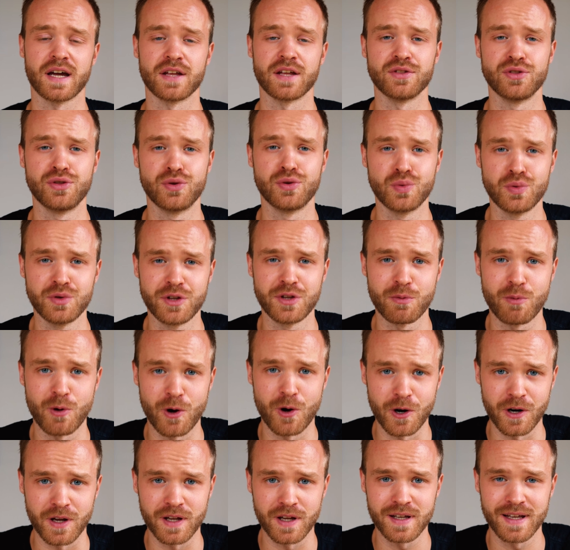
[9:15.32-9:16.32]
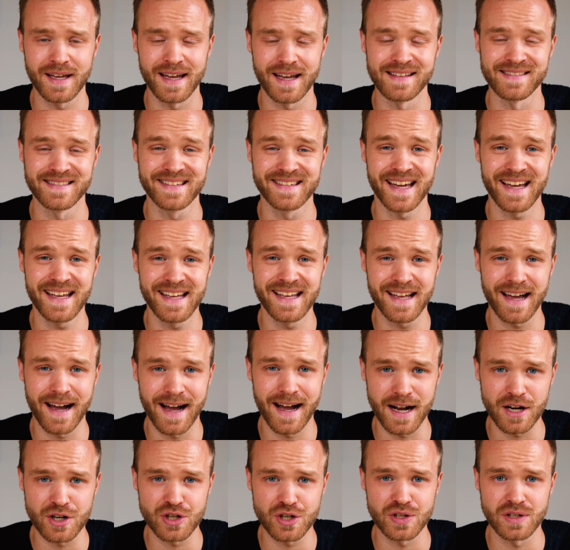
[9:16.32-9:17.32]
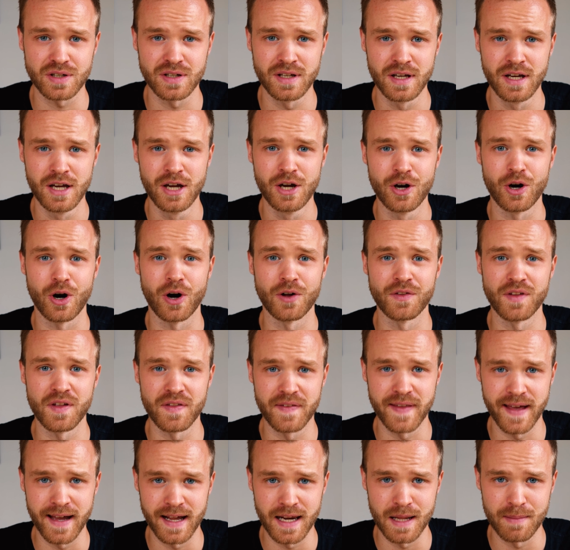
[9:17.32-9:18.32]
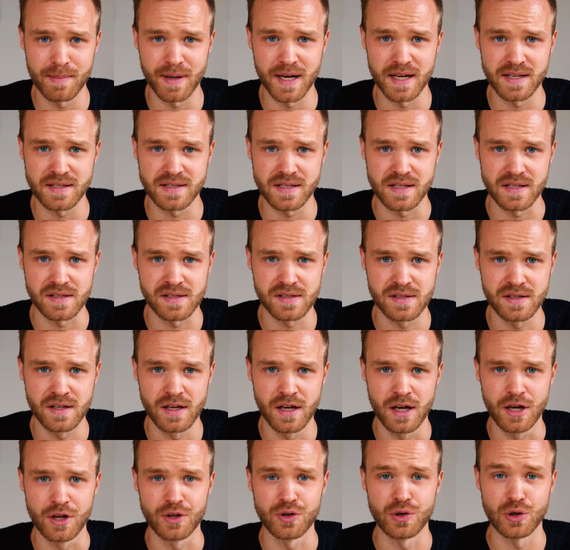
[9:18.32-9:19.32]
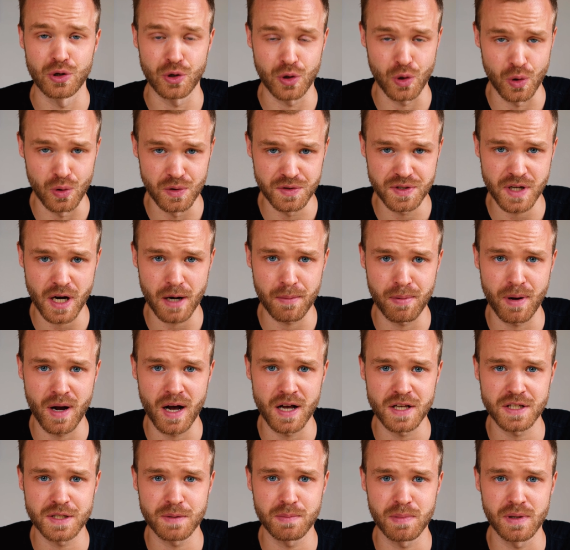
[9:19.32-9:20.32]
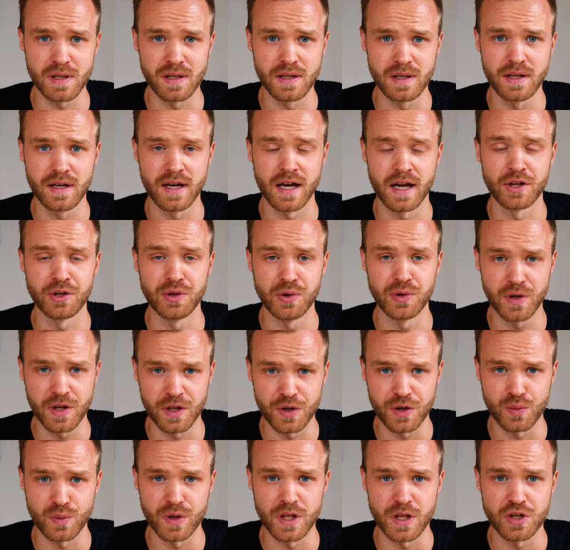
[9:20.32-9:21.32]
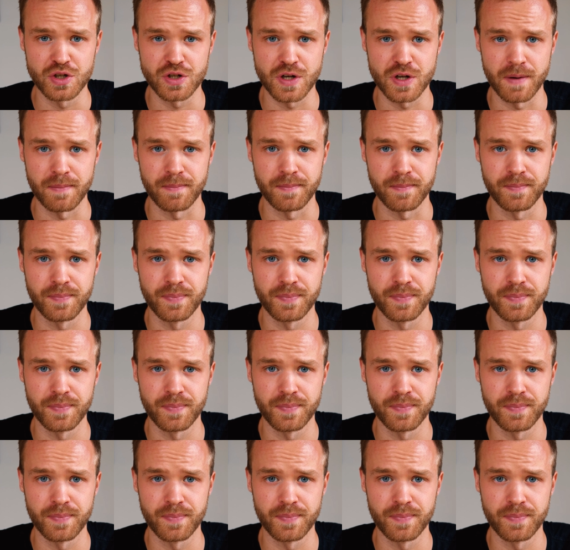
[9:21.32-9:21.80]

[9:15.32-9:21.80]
and do the work and take action on a daily basis. Your goals are possible and you can reach them.